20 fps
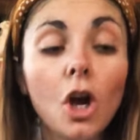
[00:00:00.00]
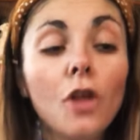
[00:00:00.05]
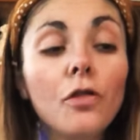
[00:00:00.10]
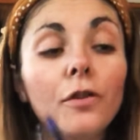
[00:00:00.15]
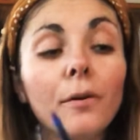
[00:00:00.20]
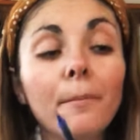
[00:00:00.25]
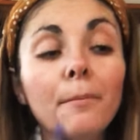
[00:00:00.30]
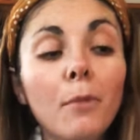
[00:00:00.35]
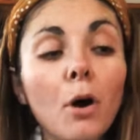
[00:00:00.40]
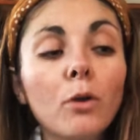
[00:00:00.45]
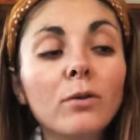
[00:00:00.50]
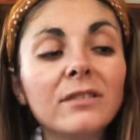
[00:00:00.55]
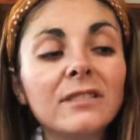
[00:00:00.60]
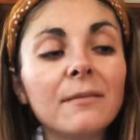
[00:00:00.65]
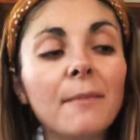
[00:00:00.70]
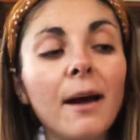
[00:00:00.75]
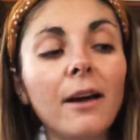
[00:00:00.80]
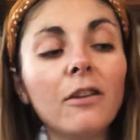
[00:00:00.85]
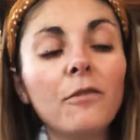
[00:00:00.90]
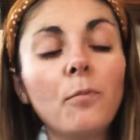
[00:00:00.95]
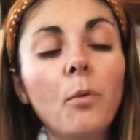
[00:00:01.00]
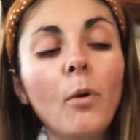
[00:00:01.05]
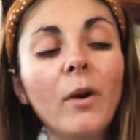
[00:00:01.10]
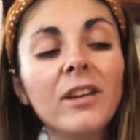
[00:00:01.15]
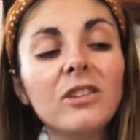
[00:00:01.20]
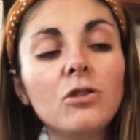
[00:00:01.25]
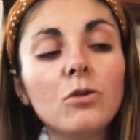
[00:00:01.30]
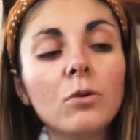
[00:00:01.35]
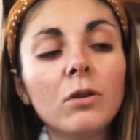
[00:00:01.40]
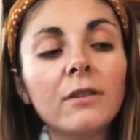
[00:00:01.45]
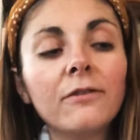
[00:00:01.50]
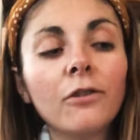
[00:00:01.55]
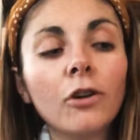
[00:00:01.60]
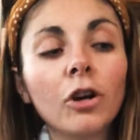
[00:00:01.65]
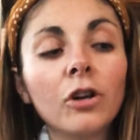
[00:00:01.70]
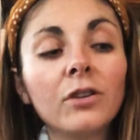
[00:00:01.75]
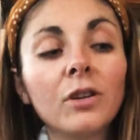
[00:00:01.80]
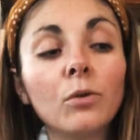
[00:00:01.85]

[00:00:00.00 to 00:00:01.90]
the most amount of points you could have earned